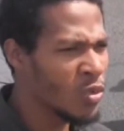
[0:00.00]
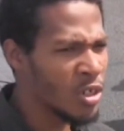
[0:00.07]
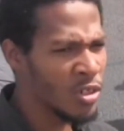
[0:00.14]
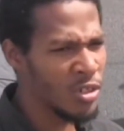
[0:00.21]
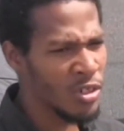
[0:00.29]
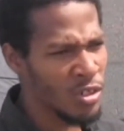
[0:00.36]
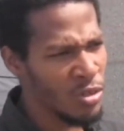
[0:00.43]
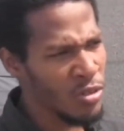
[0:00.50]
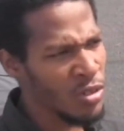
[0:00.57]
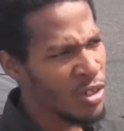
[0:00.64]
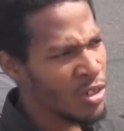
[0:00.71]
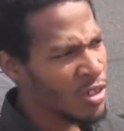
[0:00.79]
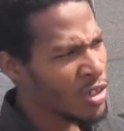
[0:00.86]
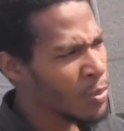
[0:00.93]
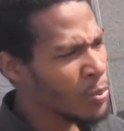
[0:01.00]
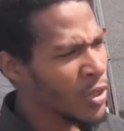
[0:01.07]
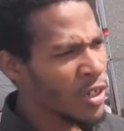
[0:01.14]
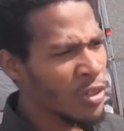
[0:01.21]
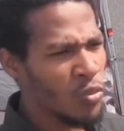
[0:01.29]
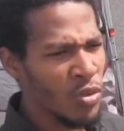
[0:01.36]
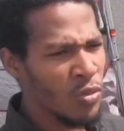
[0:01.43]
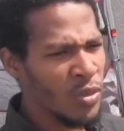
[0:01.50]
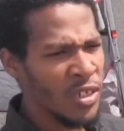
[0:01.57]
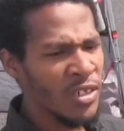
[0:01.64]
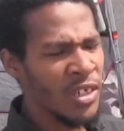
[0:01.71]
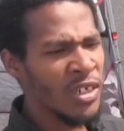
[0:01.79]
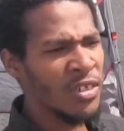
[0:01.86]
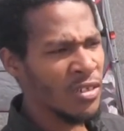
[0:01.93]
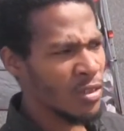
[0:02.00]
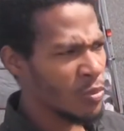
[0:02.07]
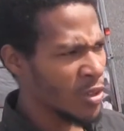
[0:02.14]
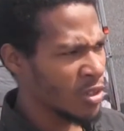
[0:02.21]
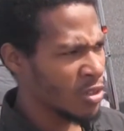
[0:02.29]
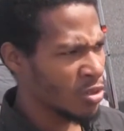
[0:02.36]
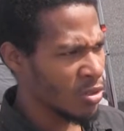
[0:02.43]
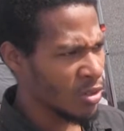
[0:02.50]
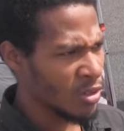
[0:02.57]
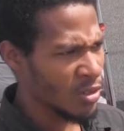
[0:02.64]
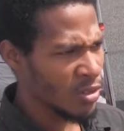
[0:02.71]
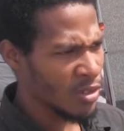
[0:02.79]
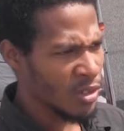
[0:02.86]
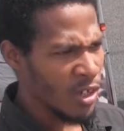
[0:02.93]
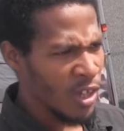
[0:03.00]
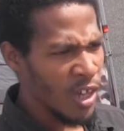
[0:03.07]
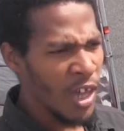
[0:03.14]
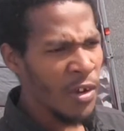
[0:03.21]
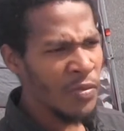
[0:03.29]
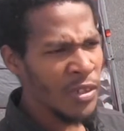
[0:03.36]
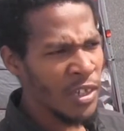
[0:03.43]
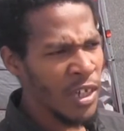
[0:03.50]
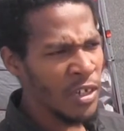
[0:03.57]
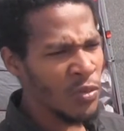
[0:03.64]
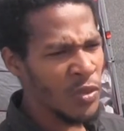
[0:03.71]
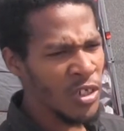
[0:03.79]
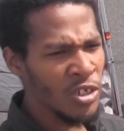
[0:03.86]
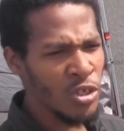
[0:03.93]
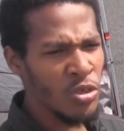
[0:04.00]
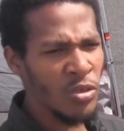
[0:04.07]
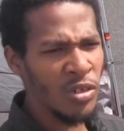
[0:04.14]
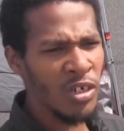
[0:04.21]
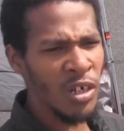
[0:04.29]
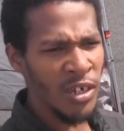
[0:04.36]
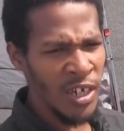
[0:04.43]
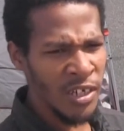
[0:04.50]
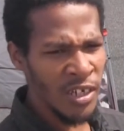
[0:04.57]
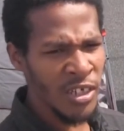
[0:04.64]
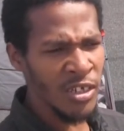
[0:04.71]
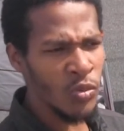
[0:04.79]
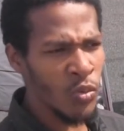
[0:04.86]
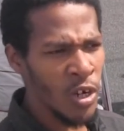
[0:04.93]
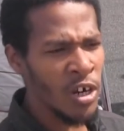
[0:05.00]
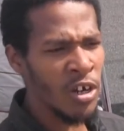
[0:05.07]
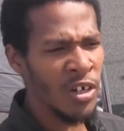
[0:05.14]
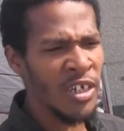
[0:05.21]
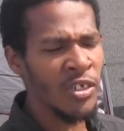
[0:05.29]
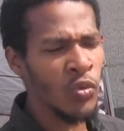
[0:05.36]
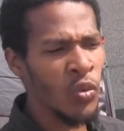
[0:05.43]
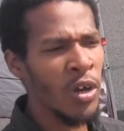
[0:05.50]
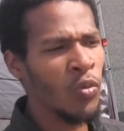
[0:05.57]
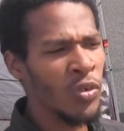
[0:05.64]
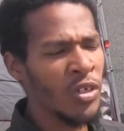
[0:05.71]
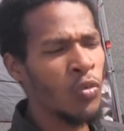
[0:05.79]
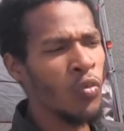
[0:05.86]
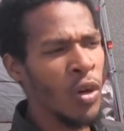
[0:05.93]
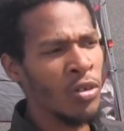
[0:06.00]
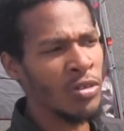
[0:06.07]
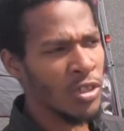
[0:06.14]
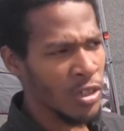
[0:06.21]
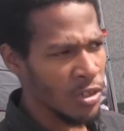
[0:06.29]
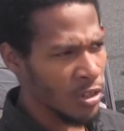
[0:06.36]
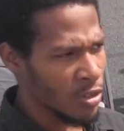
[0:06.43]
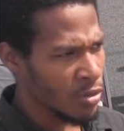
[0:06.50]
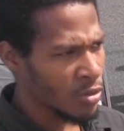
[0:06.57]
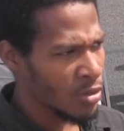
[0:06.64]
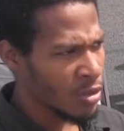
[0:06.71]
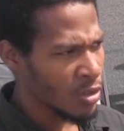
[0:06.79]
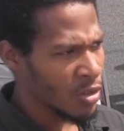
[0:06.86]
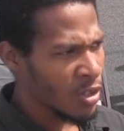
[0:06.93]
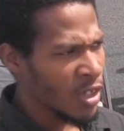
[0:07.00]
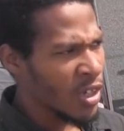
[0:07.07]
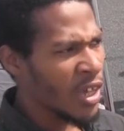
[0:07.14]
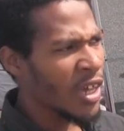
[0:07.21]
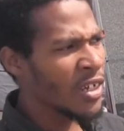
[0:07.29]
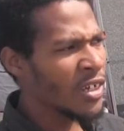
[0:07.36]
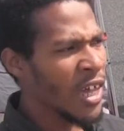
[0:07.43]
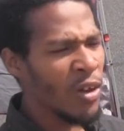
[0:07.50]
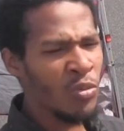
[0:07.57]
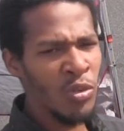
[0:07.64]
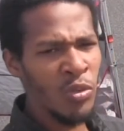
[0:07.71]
want to do compared to what we need to be doing. Everything we do in this world is what we want to do and not